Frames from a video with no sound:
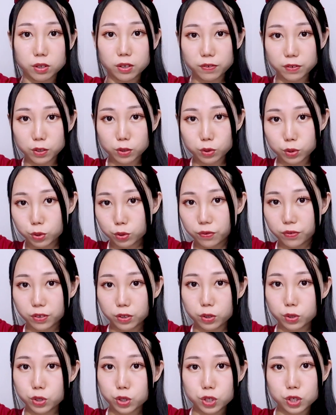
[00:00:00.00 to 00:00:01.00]
if you do
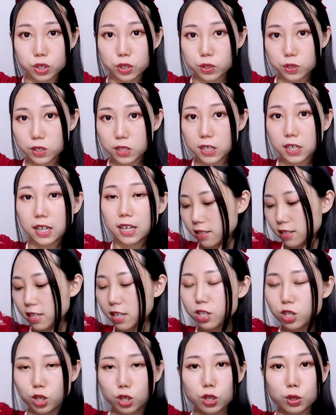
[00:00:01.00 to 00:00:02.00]
photo shoot,
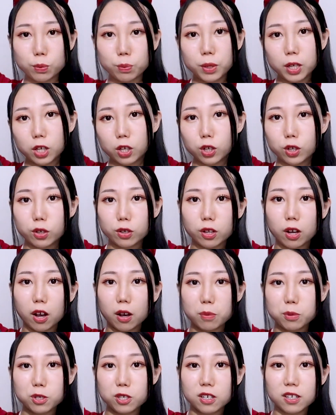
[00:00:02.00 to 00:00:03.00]
this could be a good
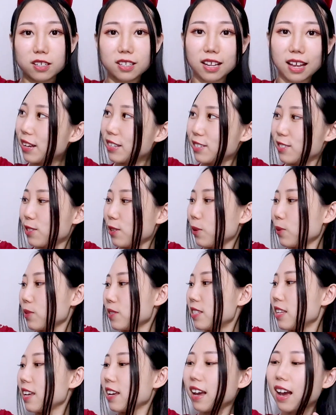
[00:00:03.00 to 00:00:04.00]
option. I just don't
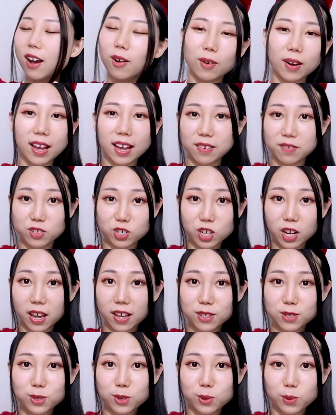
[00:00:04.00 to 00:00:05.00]
think I will have a
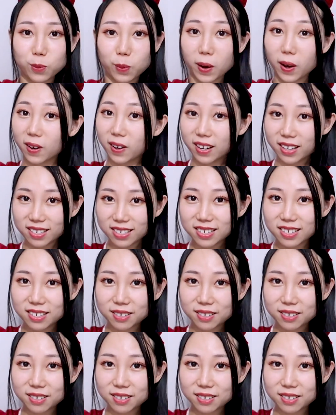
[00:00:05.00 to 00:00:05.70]
chance to wear it.